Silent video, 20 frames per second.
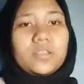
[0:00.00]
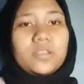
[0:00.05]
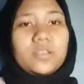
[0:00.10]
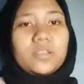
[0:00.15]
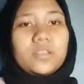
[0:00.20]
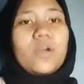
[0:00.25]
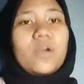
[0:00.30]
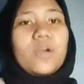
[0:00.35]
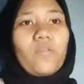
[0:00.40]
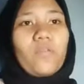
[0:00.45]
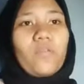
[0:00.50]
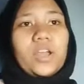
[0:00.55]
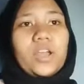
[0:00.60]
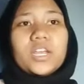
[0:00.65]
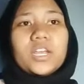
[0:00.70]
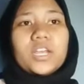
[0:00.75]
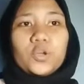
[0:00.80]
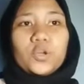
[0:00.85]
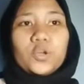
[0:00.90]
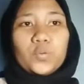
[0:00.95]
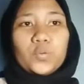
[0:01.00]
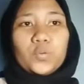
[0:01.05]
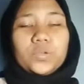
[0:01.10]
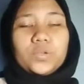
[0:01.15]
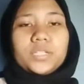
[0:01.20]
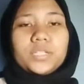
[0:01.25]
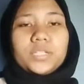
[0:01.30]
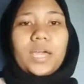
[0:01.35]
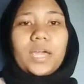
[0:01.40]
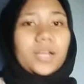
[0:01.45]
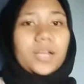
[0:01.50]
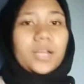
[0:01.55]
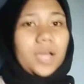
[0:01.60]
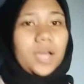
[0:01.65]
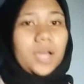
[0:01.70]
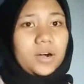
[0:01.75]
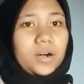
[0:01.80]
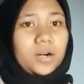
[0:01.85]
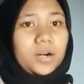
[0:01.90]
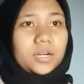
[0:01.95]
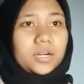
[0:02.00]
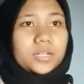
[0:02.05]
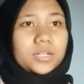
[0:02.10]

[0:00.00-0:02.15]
very cruel and harsh.